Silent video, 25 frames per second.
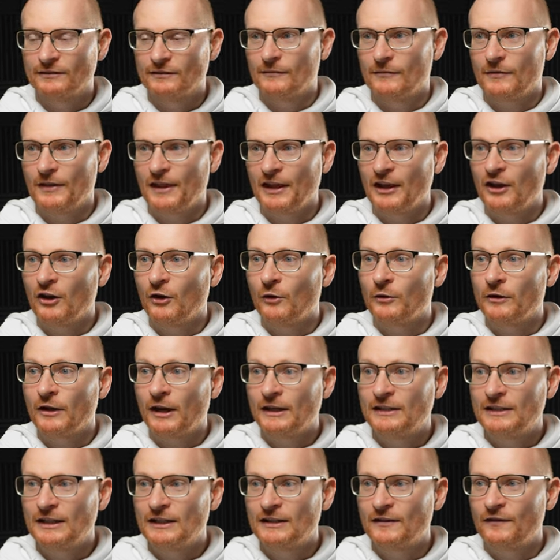They go and
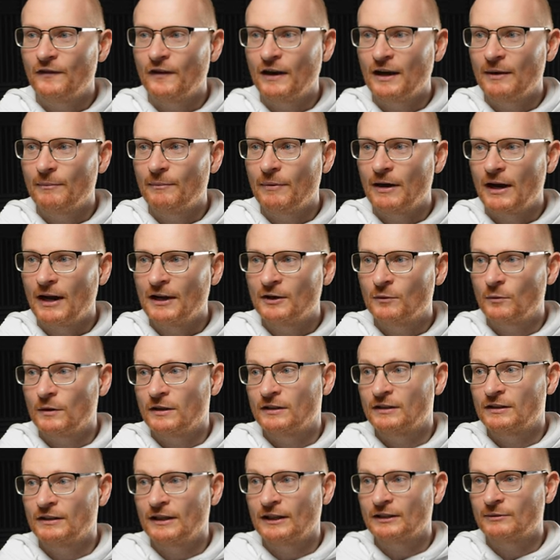identify and partner with
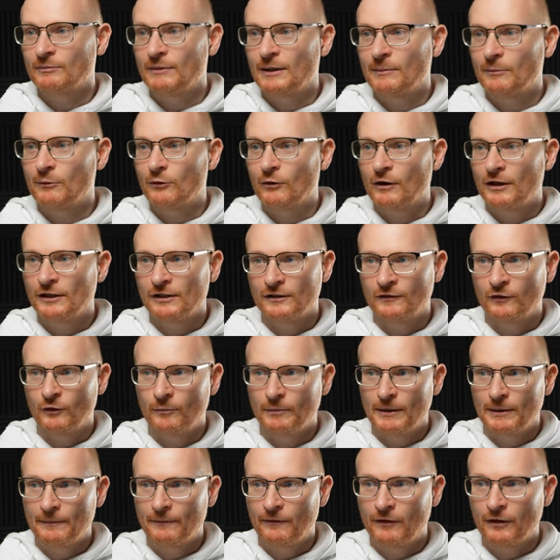select meme coins for
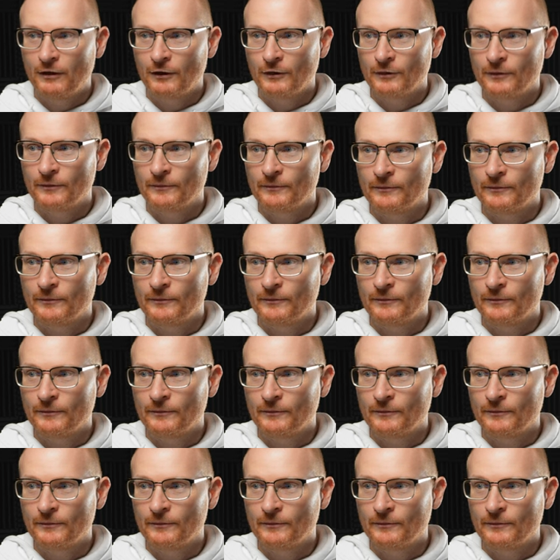MemeFlow,